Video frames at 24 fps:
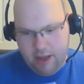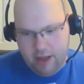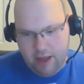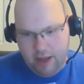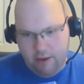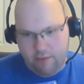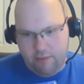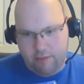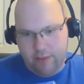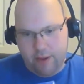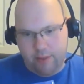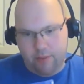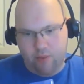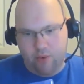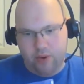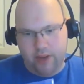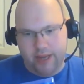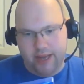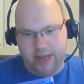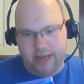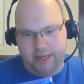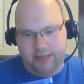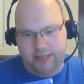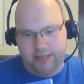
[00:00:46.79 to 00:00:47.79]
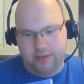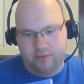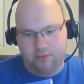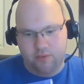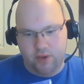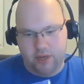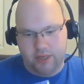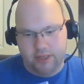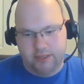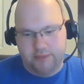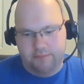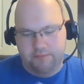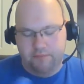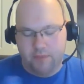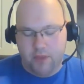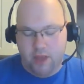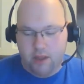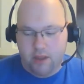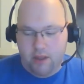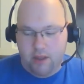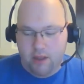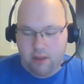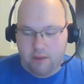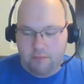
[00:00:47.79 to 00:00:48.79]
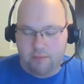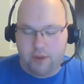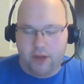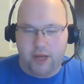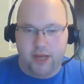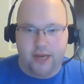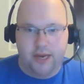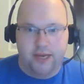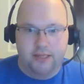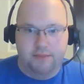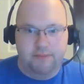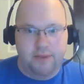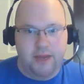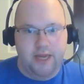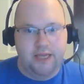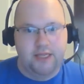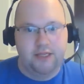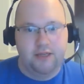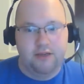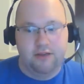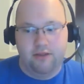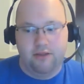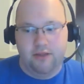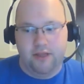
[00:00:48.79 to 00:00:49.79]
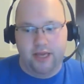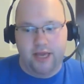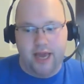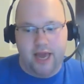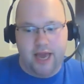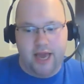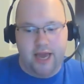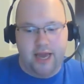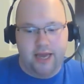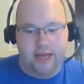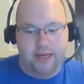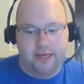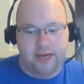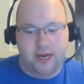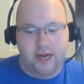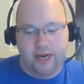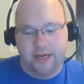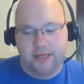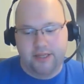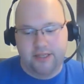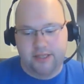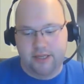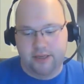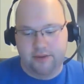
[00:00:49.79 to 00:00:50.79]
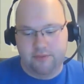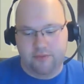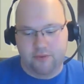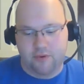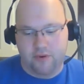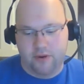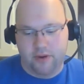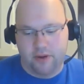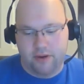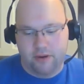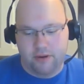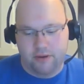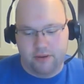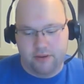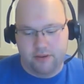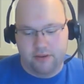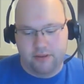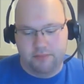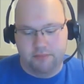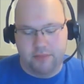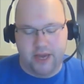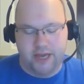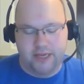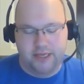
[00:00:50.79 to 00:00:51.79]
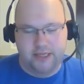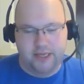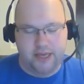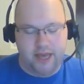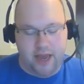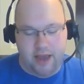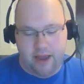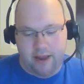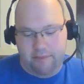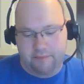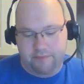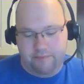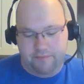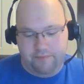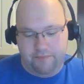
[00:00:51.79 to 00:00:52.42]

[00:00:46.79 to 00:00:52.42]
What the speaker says: I don't remember what KT was. But it's basically a Dynasty Warriors-based game.